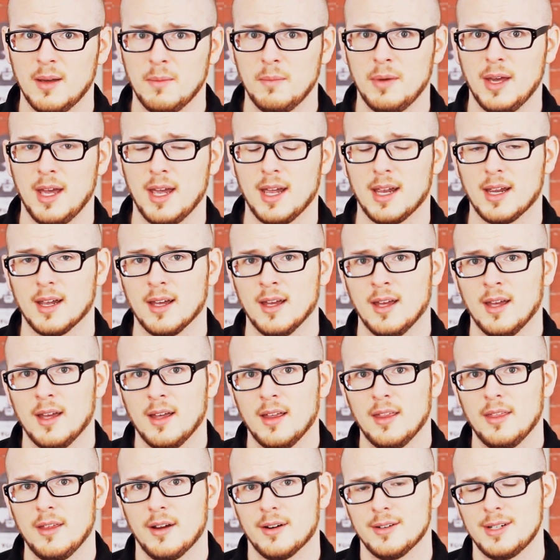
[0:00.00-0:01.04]
paying
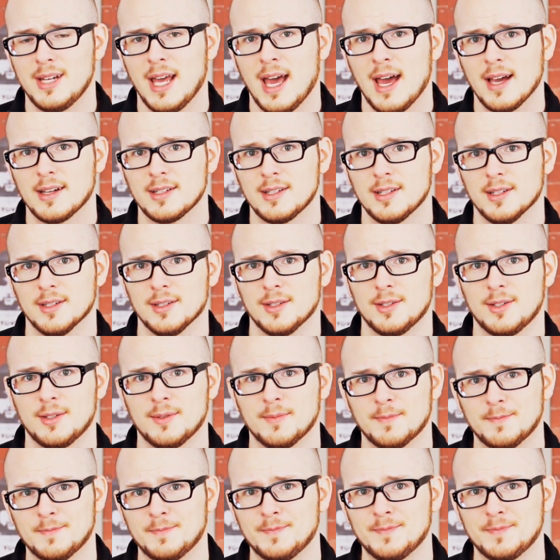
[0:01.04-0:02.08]
their
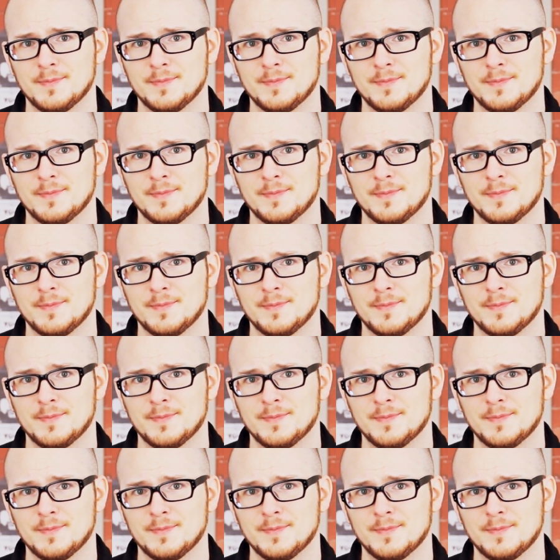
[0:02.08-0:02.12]
taxes.